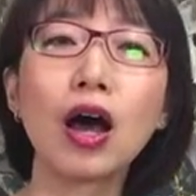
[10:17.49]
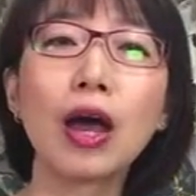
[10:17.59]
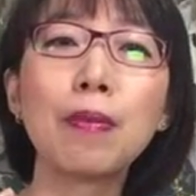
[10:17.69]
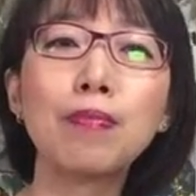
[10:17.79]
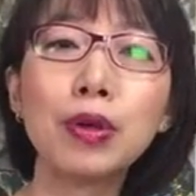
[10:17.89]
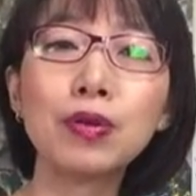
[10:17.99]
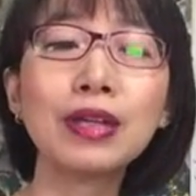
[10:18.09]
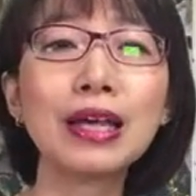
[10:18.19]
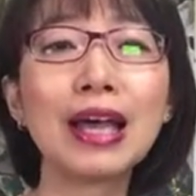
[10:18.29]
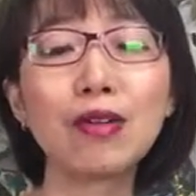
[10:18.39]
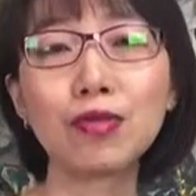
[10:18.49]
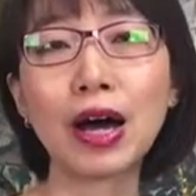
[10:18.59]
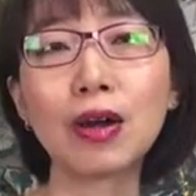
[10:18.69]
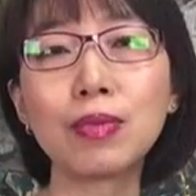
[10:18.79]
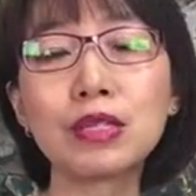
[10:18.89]
and building
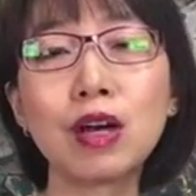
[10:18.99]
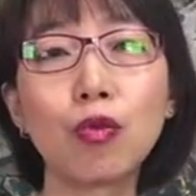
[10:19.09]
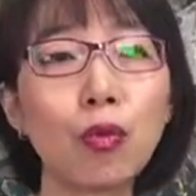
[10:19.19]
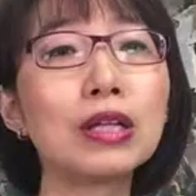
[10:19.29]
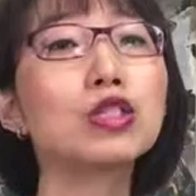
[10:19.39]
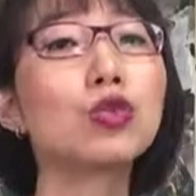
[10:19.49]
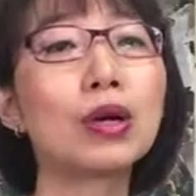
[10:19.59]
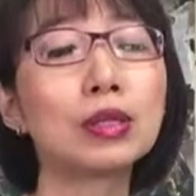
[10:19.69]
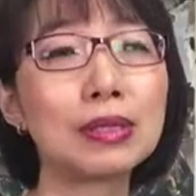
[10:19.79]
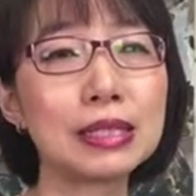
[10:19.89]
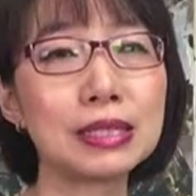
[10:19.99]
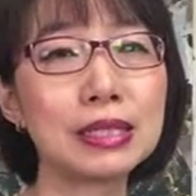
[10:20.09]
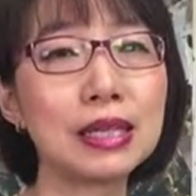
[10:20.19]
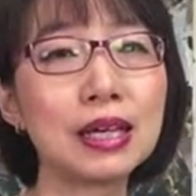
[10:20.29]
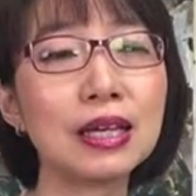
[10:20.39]
environments of what you want to be
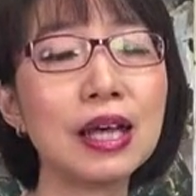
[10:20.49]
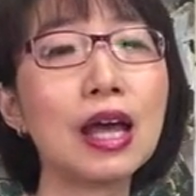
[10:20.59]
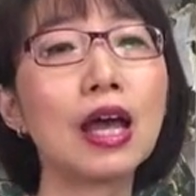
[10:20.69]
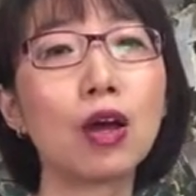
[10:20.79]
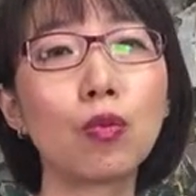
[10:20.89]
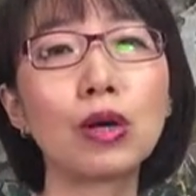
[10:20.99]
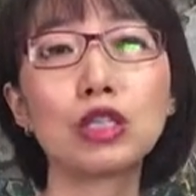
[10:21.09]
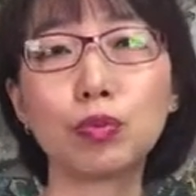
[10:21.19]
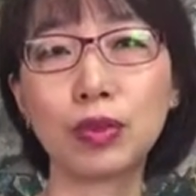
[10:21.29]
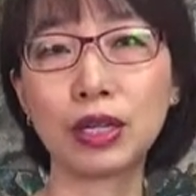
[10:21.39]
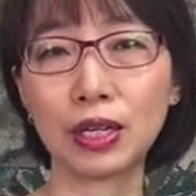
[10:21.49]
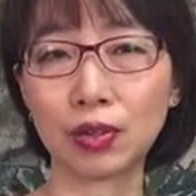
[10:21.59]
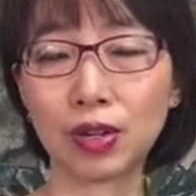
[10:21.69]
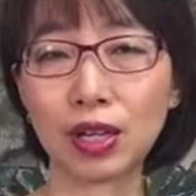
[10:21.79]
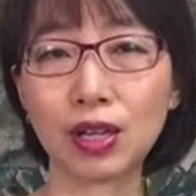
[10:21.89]
seeing and what you'll be
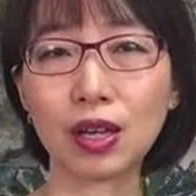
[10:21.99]
hearing.